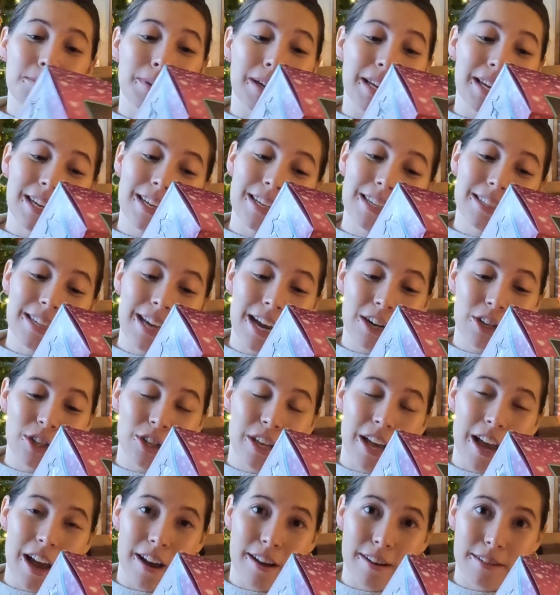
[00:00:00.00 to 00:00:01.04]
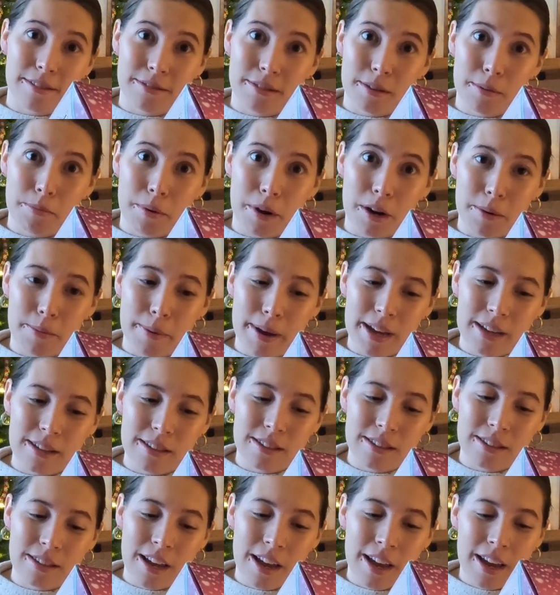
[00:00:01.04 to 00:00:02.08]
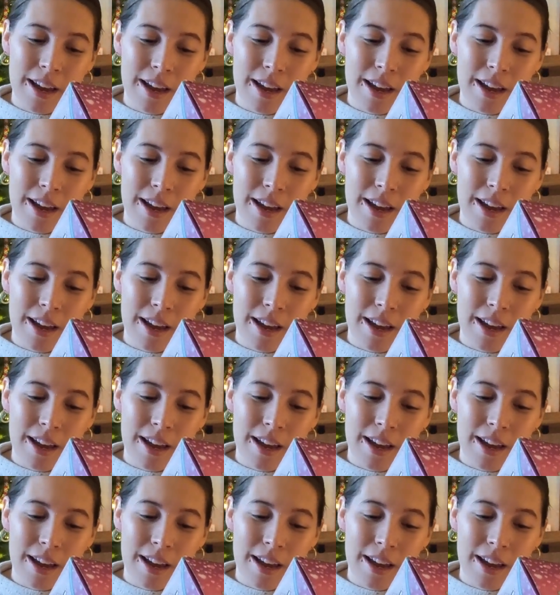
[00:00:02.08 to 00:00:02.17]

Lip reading: my kids actually have bunk beds.